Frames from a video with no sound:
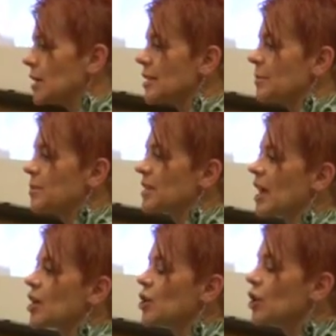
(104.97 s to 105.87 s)
concepts as
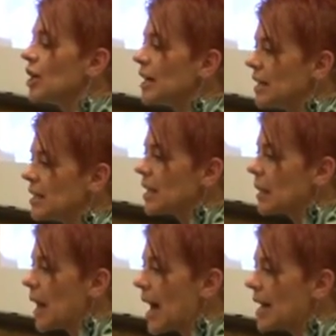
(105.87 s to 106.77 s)
I could into the
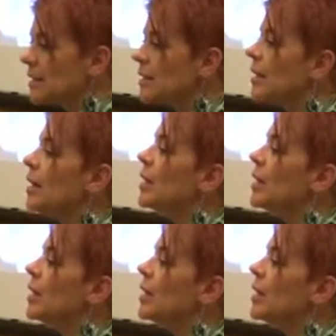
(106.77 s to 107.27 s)
class.